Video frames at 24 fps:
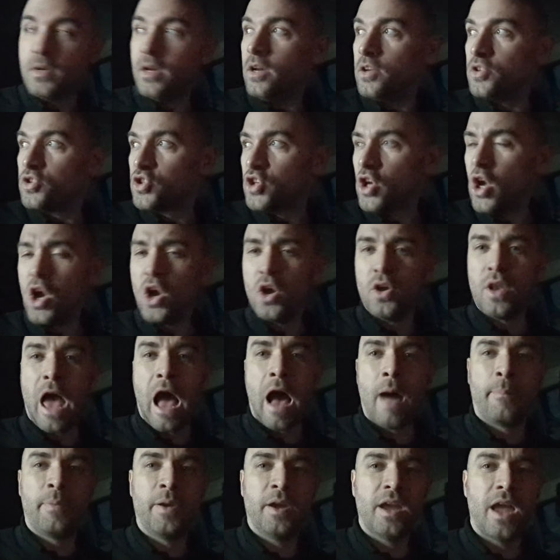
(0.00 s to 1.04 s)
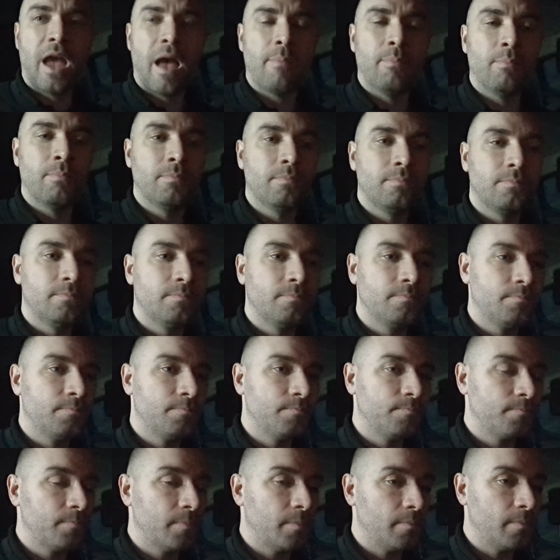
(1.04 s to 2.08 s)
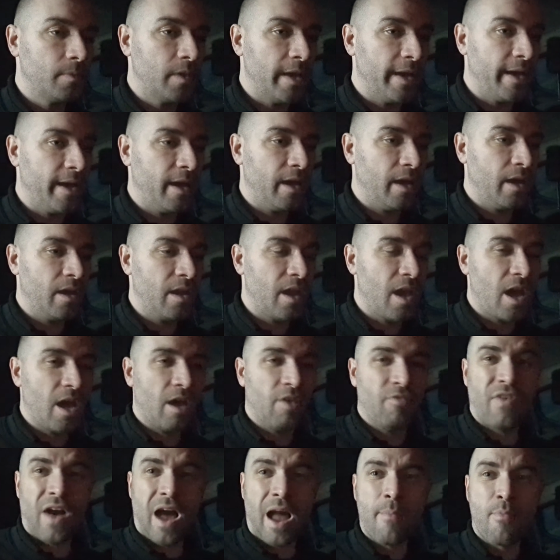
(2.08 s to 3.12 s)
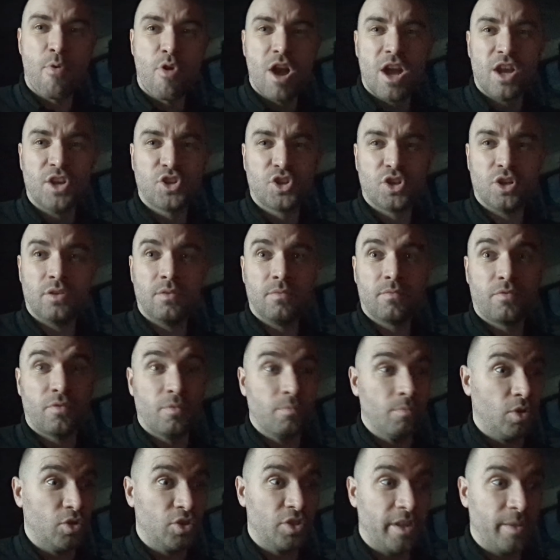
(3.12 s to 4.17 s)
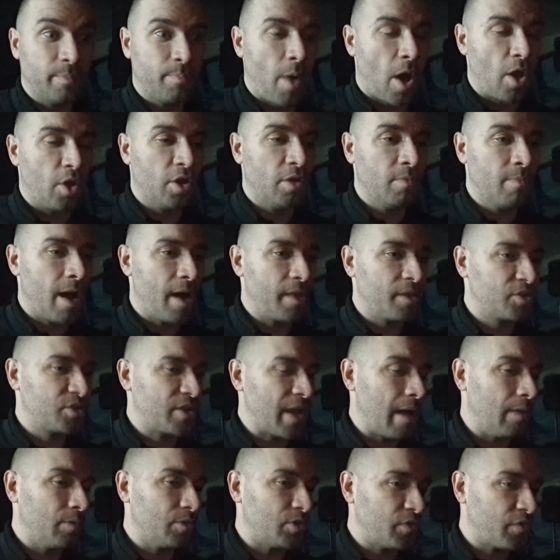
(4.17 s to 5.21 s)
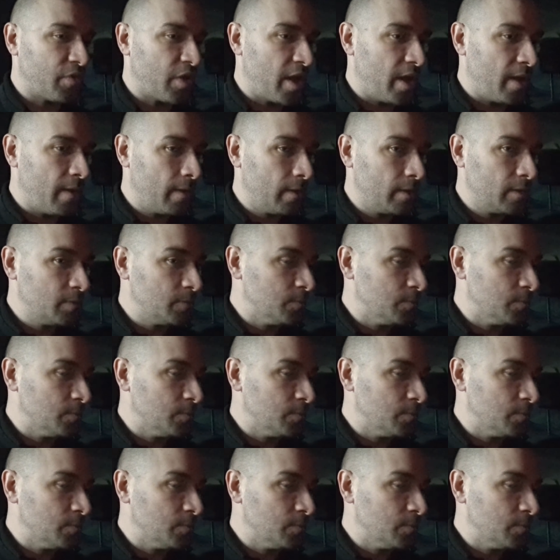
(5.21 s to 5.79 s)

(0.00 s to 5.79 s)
at a certain RPM. Yeah, vibration from under the bonnet by the sounds of it.